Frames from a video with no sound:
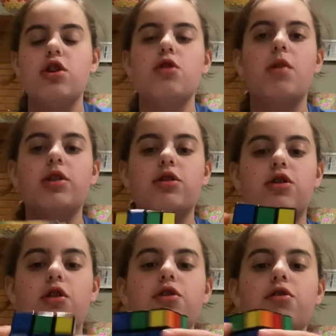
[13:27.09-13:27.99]
you want to
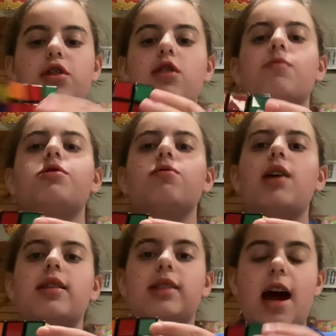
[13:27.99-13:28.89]
turn your cube so
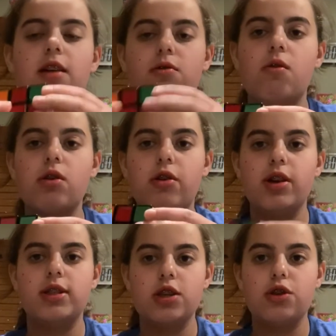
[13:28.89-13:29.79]
that that corner
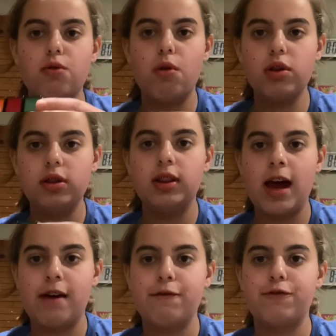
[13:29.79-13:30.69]
is in your
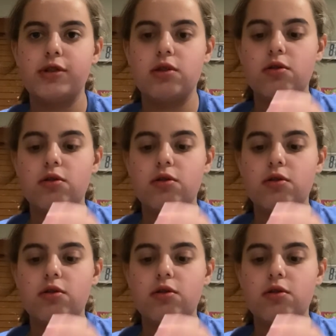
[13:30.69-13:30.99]
left